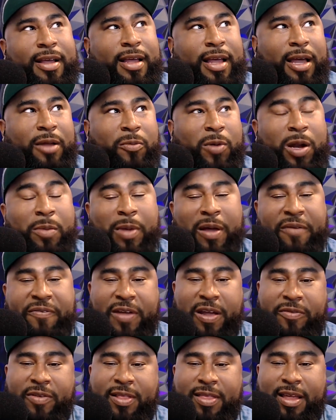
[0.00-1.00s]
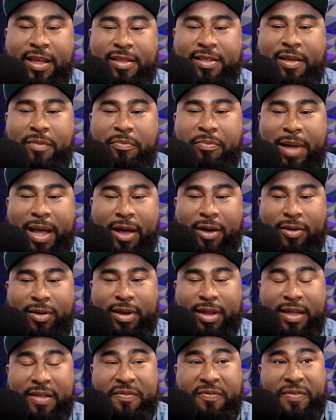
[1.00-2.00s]
And one of my favorite things about
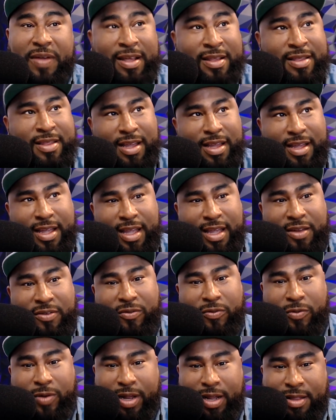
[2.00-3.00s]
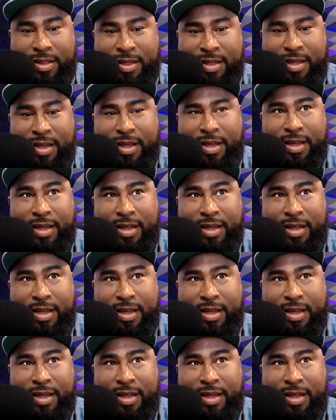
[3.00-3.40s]
investing in REITs